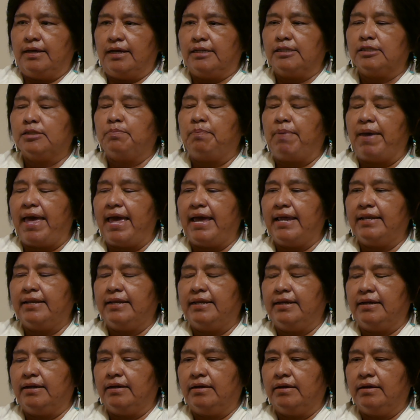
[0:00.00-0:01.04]

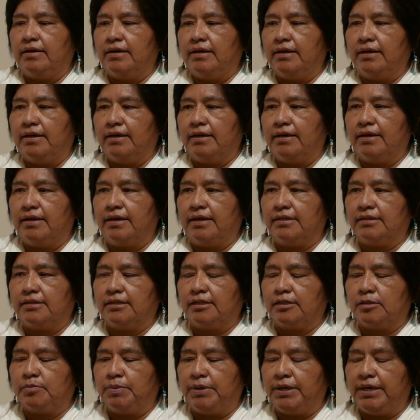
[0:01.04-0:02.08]
expanding.
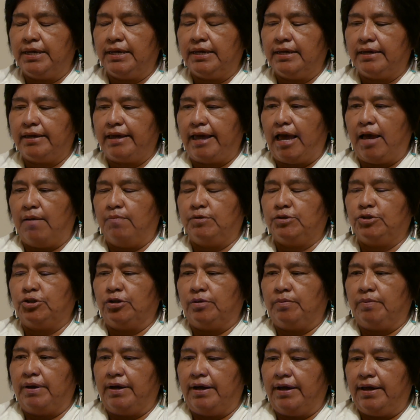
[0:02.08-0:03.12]
It's being
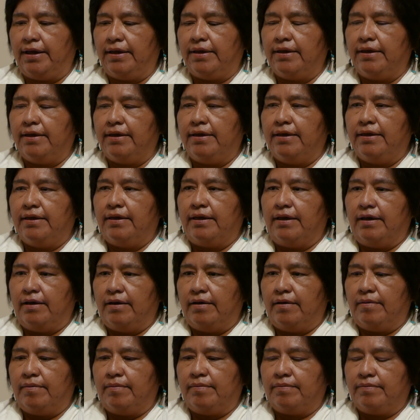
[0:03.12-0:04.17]
captured by
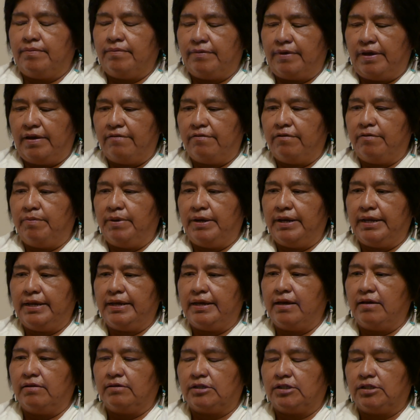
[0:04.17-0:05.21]
everybody
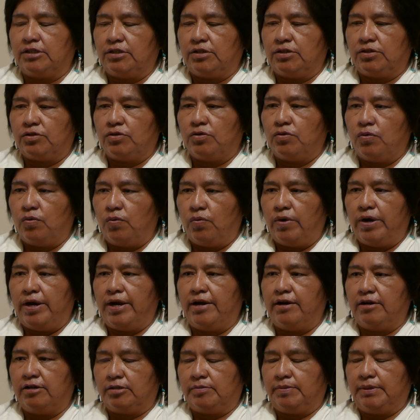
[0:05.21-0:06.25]
else's
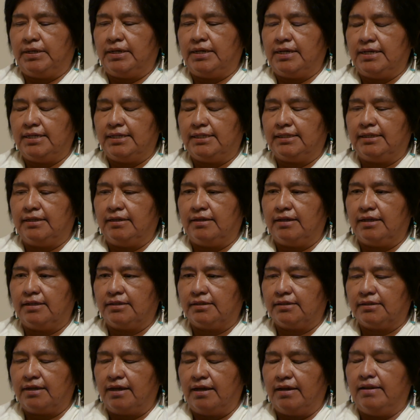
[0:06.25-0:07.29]
wares, because
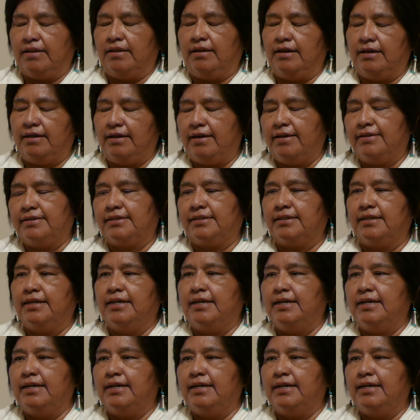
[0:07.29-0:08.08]
it's